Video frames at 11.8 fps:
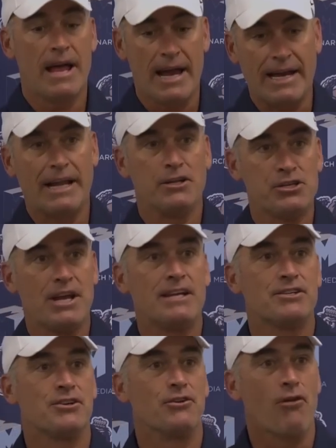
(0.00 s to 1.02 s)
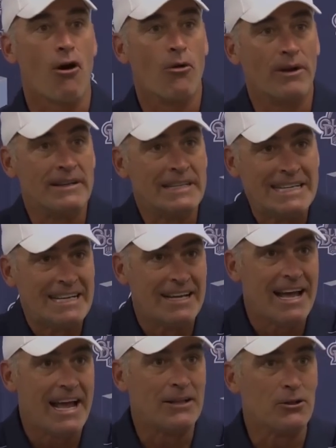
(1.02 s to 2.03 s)
and get a chance to grow
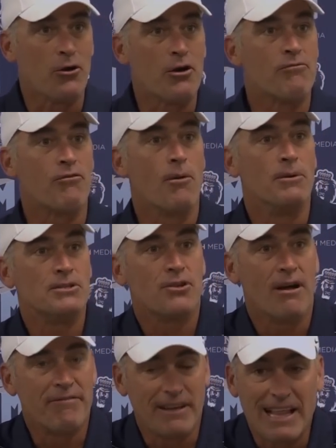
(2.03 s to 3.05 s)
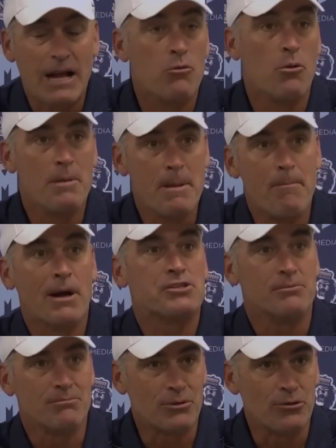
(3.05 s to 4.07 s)
and learn from it. So I feel like we'll be
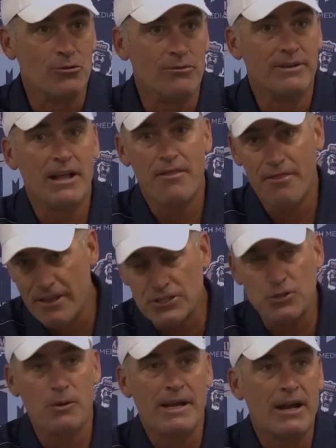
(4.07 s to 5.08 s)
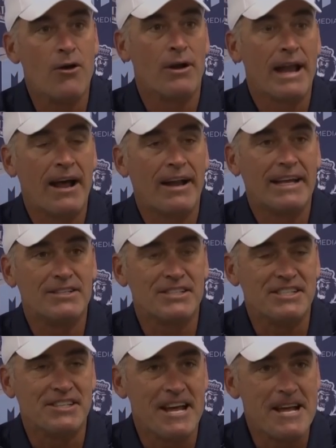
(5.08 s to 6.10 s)
much improved this week going down to
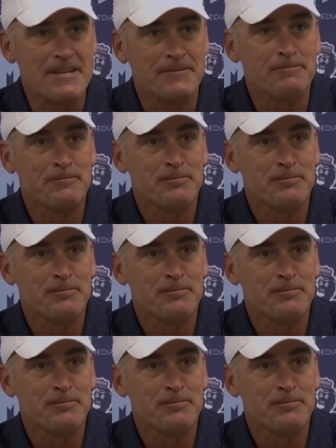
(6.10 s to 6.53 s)
NC State.